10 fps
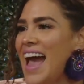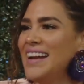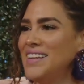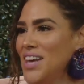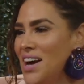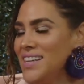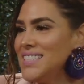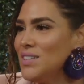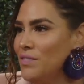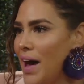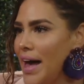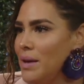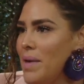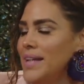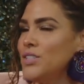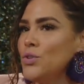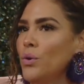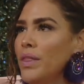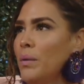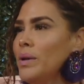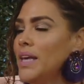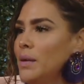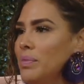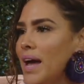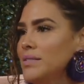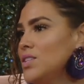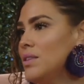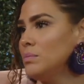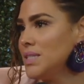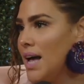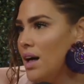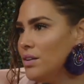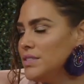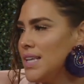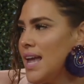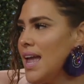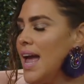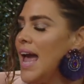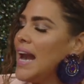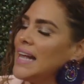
and young is the vibe and so they would keep that to themselves mm-hmm.